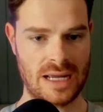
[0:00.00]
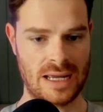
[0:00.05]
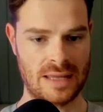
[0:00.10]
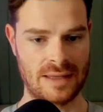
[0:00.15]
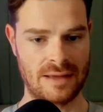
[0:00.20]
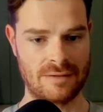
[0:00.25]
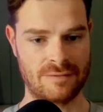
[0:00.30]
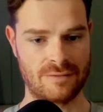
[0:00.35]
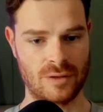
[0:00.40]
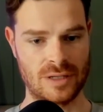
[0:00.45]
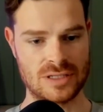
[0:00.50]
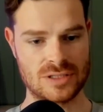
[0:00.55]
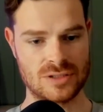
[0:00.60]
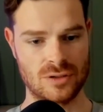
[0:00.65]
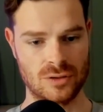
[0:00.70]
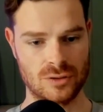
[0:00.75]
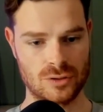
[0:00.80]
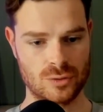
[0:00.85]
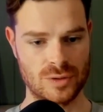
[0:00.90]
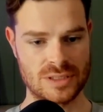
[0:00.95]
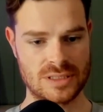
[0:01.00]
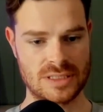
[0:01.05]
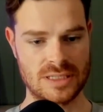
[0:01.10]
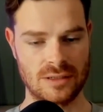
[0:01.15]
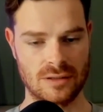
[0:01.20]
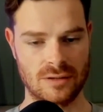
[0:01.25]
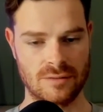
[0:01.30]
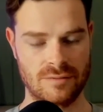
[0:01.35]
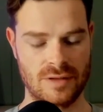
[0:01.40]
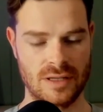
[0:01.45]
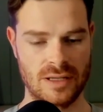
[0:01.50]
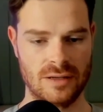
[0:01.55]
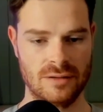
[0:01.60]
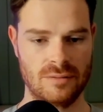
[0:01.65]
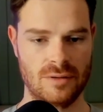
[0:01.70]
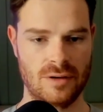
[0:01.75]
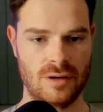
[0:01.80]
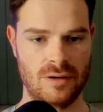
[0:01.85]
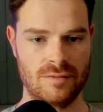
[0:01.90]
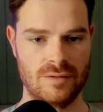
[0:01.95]
and therefore there's no twisting of
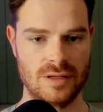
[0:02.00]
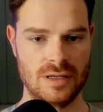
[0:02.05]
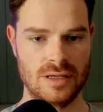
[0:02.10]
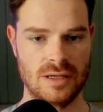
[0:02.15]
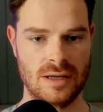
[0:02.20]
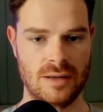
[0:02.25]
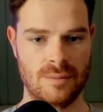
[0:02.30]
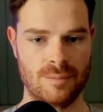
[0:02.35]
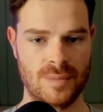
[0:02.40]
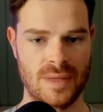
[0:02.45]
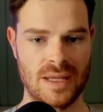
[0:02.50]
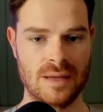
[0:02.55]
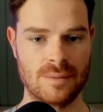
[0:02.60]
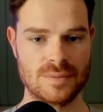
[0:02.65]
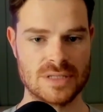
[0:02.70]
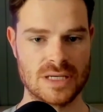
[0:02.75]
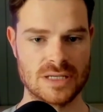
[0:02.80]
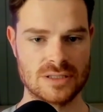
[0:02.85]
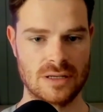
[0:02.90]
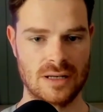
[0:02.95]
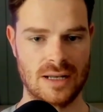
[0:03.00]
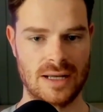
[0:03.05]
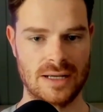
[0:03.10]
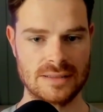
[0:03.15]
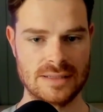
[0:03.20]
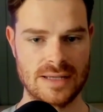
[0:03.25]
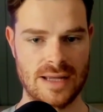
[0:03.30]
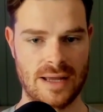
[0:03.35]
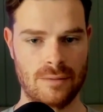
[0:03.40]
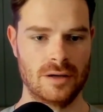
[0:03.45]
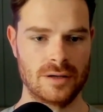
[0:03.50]
the hips as you're lying down.